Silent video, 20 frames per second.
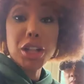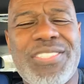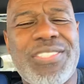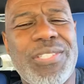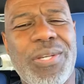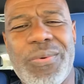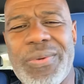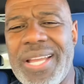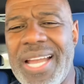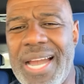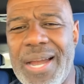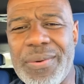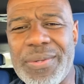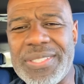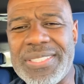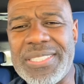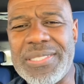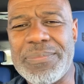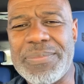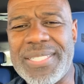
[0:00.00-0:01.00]
Tamar
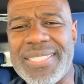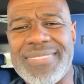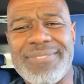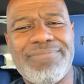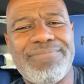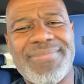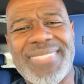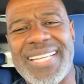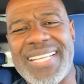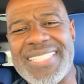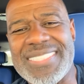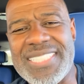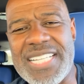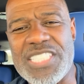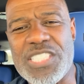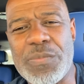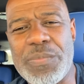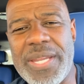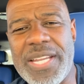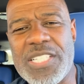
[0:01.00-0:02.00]
Braxton suddenly
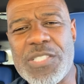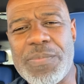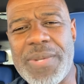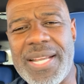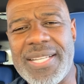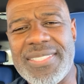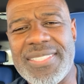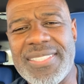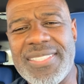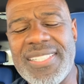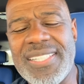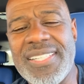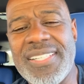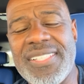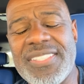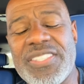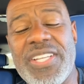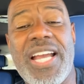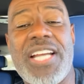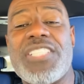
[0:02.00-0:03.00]
leaves the room after
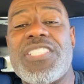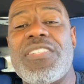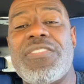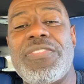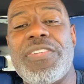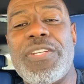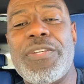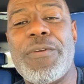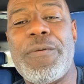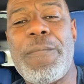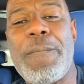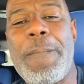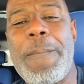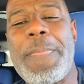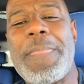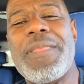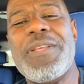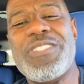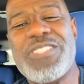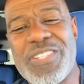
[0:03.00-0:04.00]
Claudia Jordan
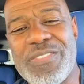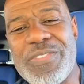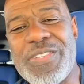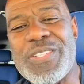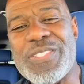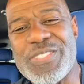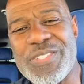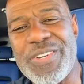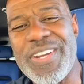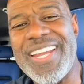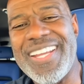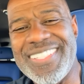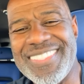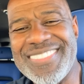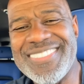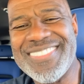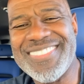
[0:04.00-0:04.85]
mentions Brian McKnight.